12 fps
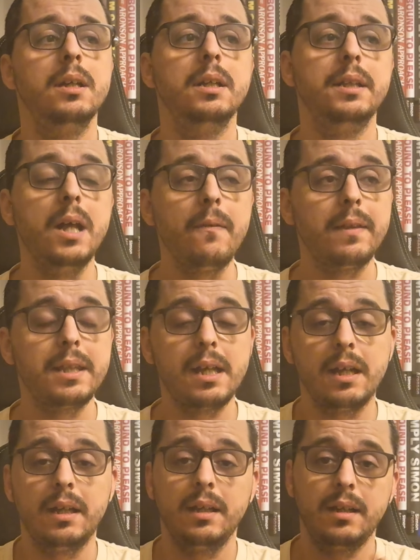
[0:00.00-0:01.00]
now that
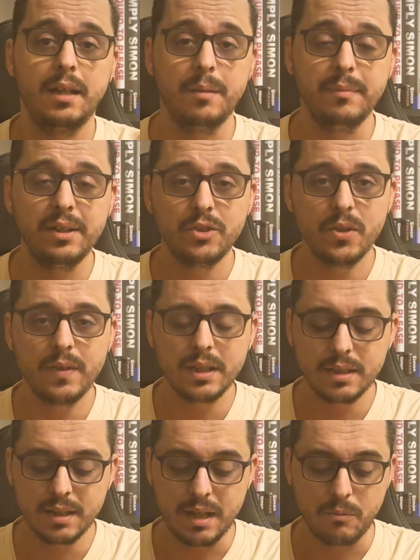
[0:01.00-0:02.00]
I mentioned
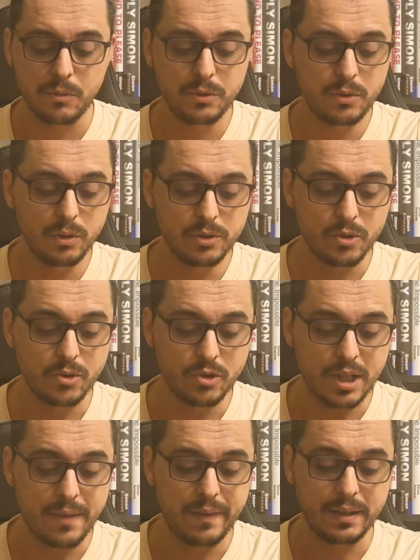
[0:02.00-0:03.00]
that, I want also to
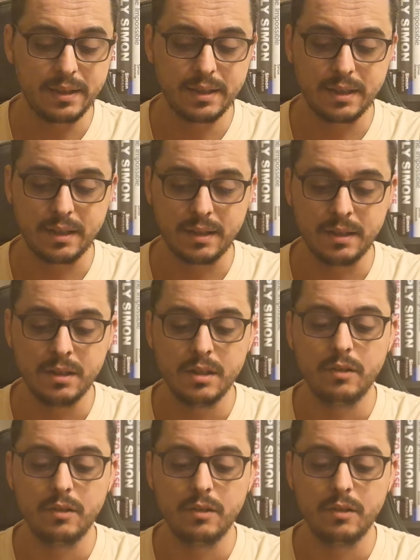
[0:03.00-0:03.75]
say that